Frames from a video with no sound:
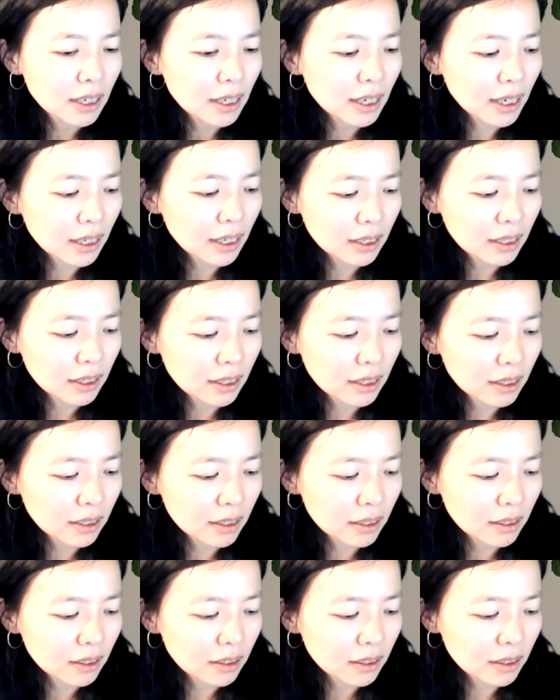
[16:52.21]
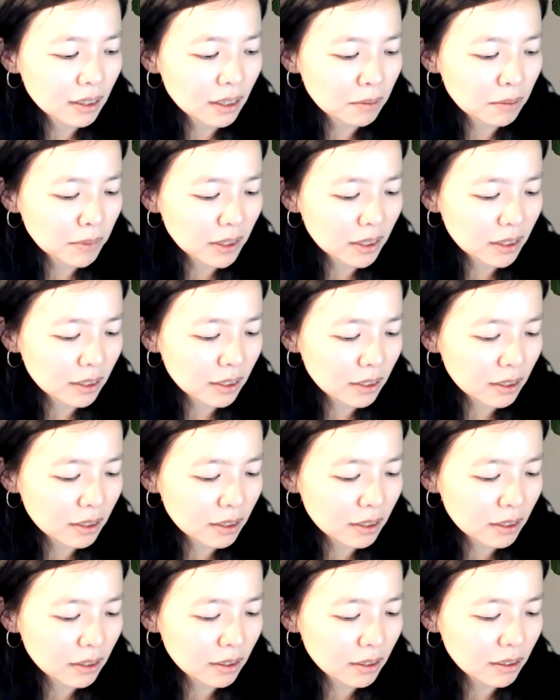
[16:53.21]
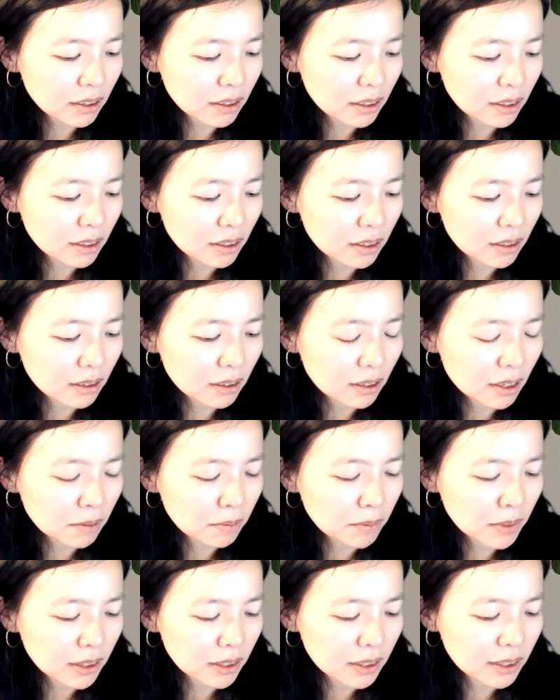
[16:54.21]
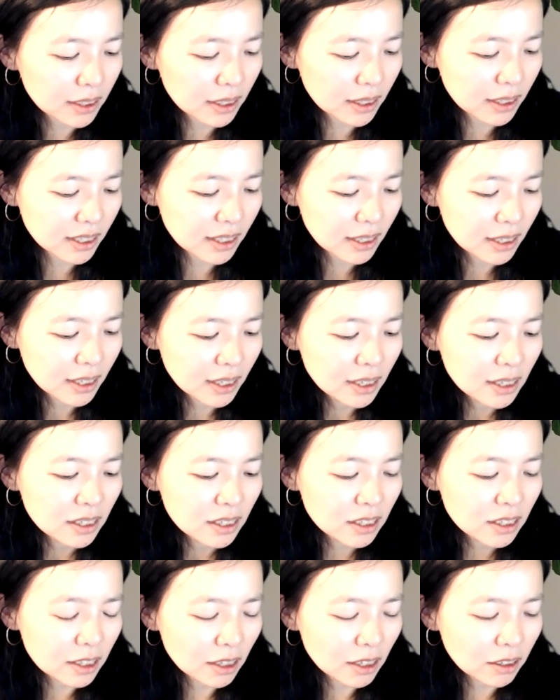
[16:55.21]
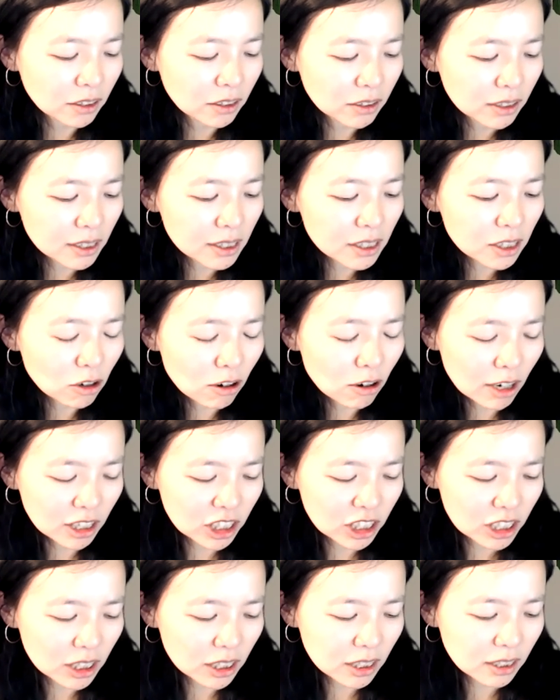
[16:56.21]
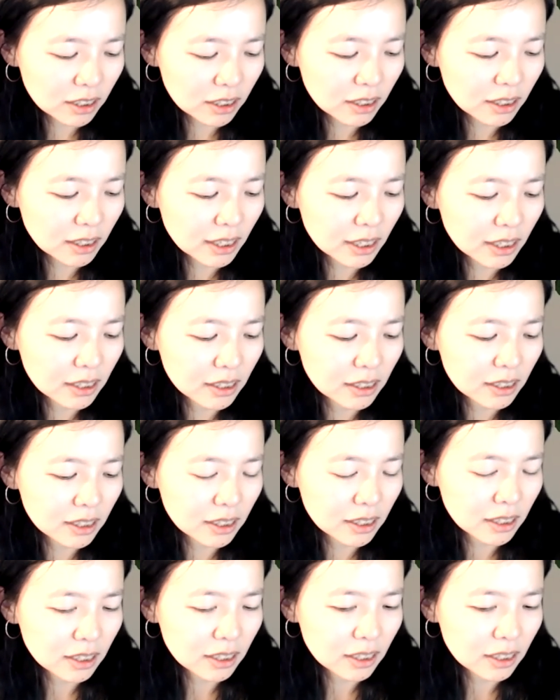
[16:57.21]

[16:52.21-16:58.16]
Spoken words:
Let me see. So this question is